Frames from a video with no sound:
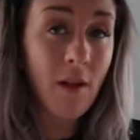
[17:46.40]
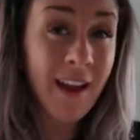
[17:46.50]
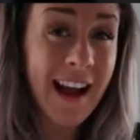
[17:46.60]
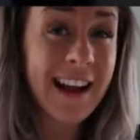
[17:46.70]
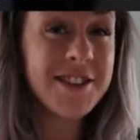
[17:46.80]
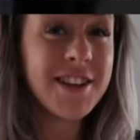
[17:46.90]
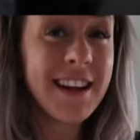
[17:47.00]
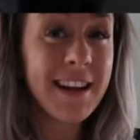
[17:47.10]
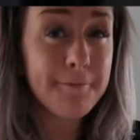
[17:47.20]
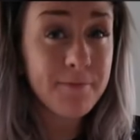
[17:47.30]
I
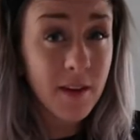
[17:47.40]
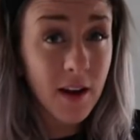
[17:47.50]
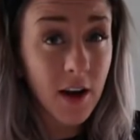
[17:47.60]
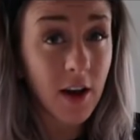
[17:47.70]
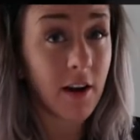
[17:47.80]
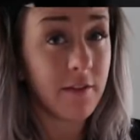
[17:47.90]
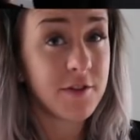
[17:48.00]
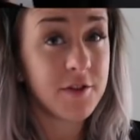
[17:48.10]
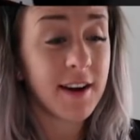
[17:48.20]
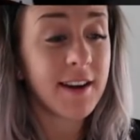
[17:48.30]
actually
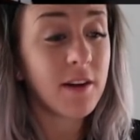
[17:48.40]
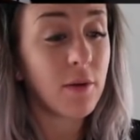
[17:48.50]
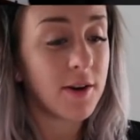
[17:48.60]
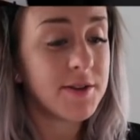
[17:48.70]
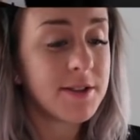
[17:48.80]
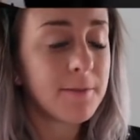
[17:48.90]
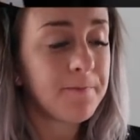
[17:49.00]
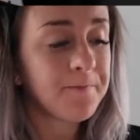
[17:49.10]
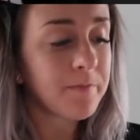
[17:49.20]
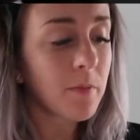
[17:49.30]
love training quads.
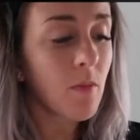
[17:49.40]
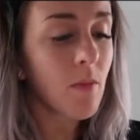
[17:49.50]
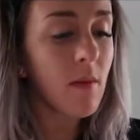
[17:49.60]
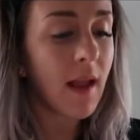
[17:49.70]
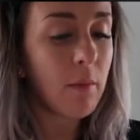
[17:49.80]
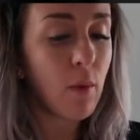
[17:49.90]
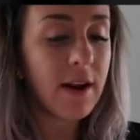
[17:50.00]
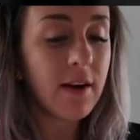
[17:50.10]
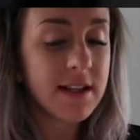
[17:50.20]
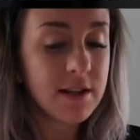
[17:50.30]
And
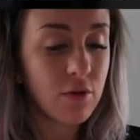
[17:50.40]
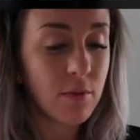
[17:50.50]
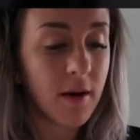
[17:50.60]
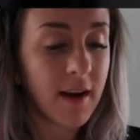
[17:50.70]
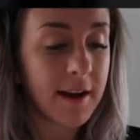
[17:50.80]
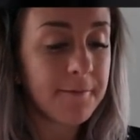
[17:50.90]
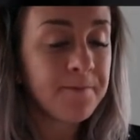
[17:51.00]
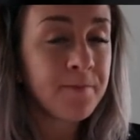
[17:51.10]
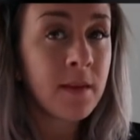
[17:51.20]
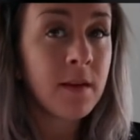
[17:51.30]
when I saw my
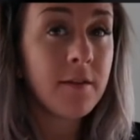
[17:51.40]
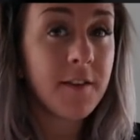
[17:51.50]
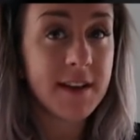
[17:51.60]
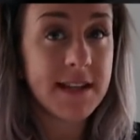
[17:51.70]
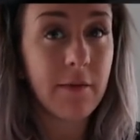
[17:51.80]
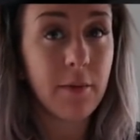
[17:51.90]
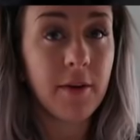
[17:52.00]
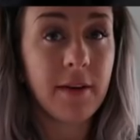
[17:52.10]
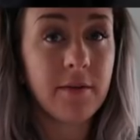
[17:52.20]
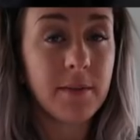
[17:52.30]
first ever
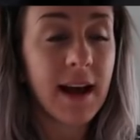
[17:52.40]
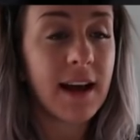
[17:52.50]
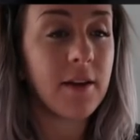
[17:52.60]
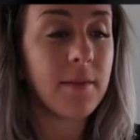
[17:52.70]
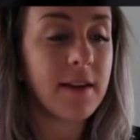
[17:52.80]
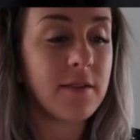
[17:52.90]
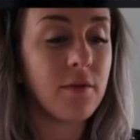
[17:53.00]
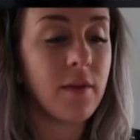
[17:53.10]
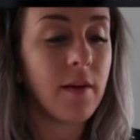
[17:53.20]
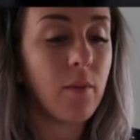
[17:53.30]
program from Callum and
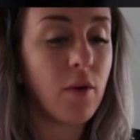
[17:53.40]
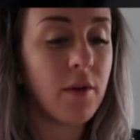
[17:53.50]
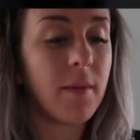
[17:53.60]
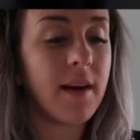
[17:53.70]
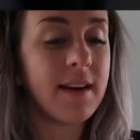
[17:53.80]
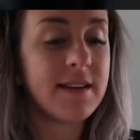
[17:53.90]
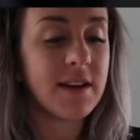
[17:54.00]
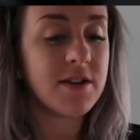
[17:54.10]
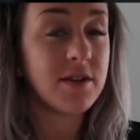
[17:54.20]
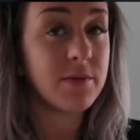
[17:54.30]
saw that one of my
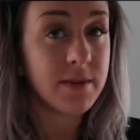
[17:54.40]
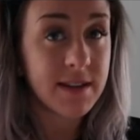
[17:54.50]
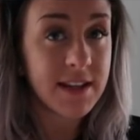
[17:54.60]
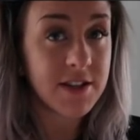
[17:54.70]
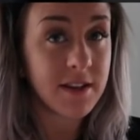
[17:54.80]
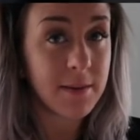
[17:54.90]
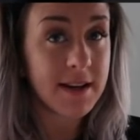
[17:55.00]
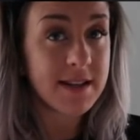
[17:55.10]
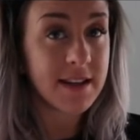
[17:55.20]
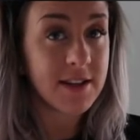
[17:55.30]
sessions was literally
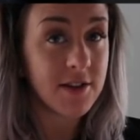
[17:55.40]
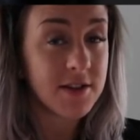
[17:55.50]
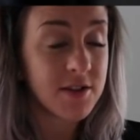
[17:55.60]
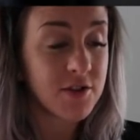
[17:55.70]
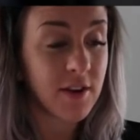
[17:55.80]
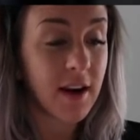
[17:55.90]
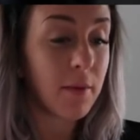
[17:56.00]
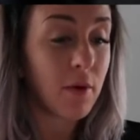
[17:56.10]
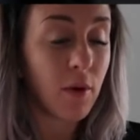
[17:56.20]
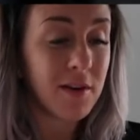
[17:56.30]
basically just straight
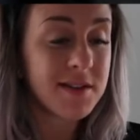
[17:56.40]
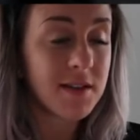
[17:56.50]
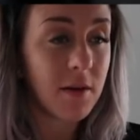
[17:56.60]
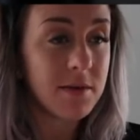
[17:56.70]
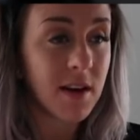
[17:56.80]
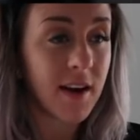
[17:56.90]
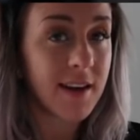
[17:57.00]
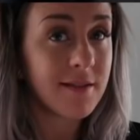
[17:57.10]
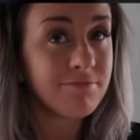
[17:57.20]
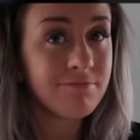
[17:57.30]
up quads, I was
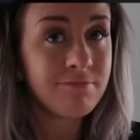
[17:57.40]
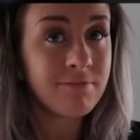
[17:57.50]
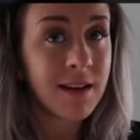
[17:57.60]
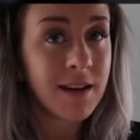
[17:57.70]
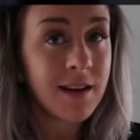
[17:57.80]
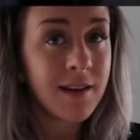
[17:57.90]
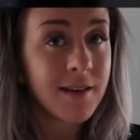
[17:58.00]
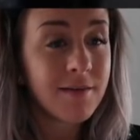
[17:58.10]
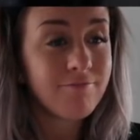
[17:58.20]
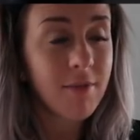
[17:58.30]
like,
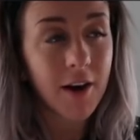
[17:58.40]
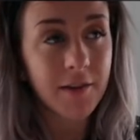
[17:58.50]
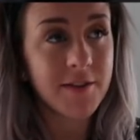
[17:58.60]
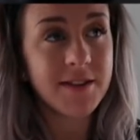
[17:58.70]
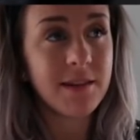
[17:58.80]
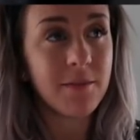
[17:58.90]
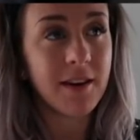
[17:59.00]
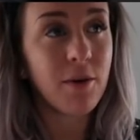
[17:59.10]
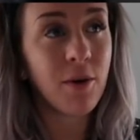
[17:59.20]
Han, have you seen my